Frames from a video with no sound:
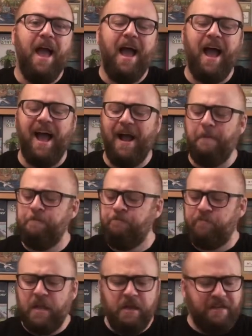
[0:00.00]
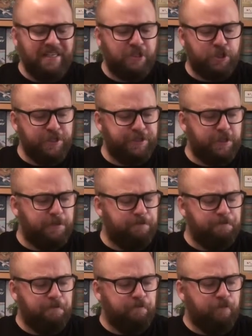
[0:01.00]
It's
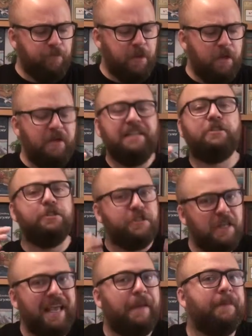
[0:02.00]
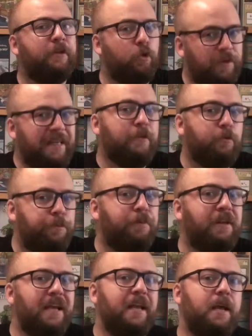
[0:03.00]
just a game that you need to
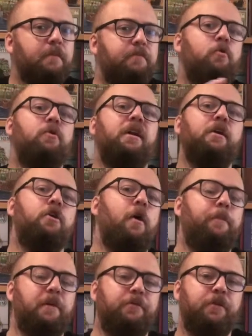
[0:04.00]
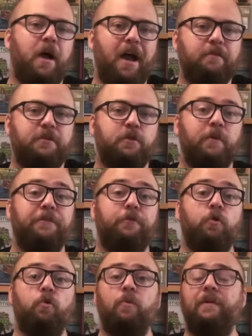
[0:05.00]
play more than a couple of times. So if
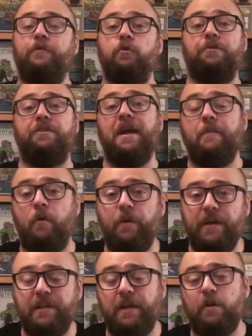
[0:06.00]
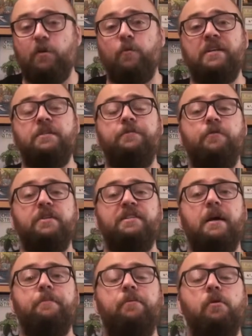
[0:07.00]
you demo it at a convention, for
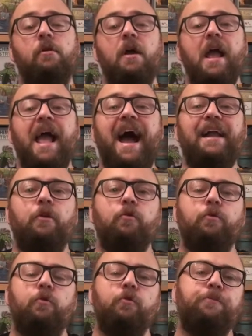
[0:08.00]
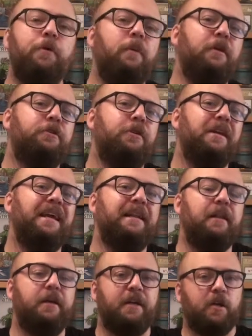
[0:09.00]
example, and you're probably not going to
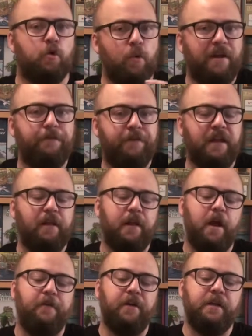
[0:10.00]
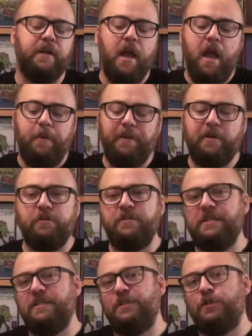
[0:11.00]
get like a great feeling of it because
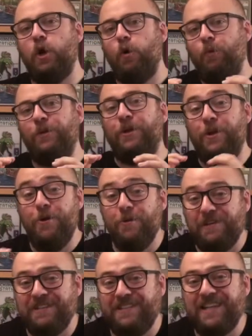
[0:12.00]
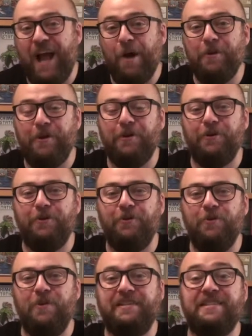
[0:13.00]
it's so nuanced how you're going to
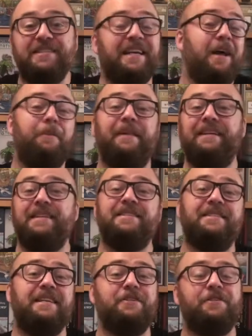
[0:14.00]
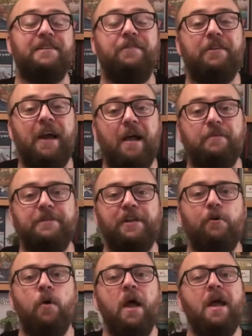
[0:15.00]
do. As I said, I played it 6 or 7 times
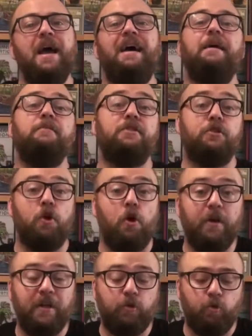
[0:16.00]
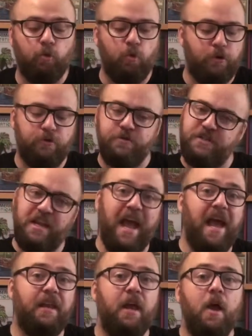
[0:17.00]
now, and I'm starting to
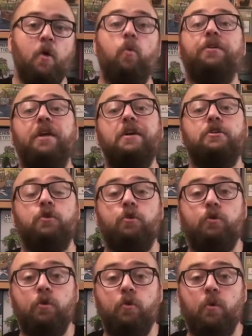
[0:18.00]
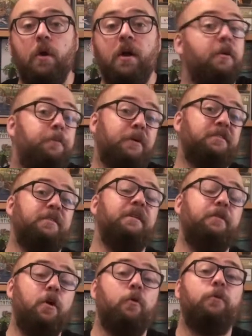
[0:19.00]
understand what I should do. The
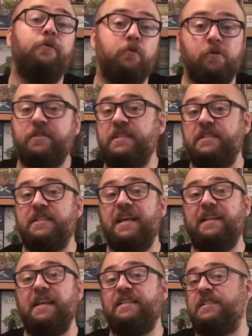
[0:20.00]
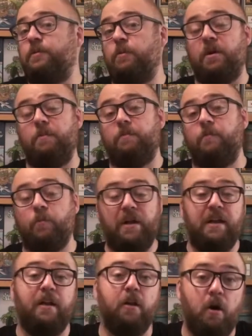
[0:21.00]
positive note, of course, is that it's not a
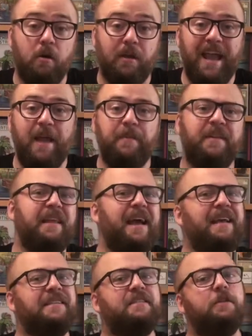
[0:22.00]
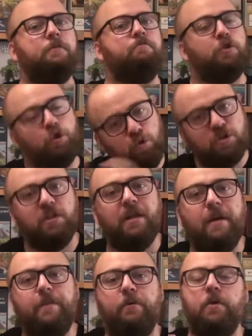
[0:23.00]
really long game. It takes usually
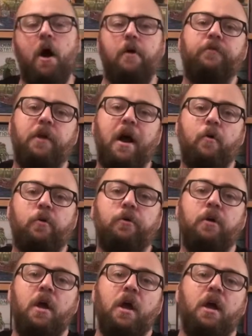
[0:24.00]
about half an hour.